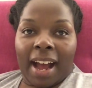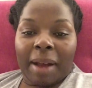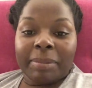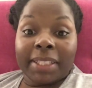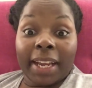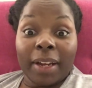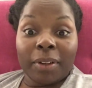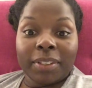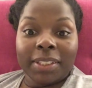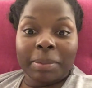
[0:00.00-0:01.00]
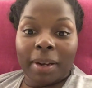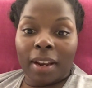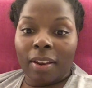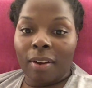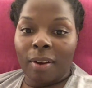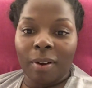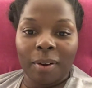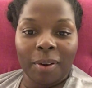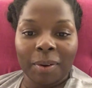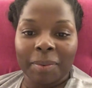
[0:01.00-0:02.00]
I'm down. It's been a
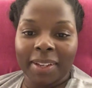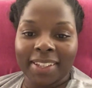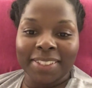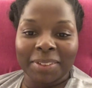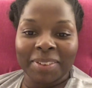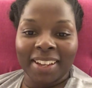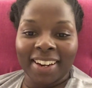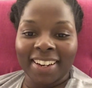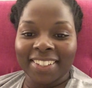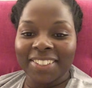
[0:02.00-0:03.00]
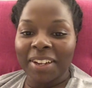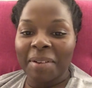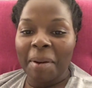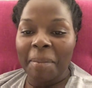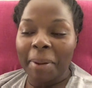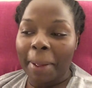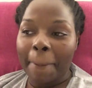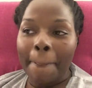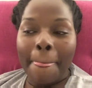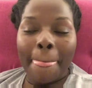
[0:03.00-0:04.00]
long week, so we got a lot to talk about, but
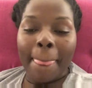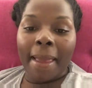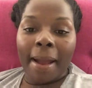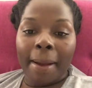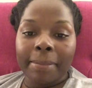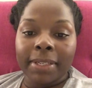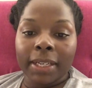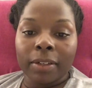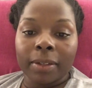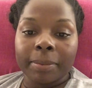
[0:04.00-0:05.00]
I'm down.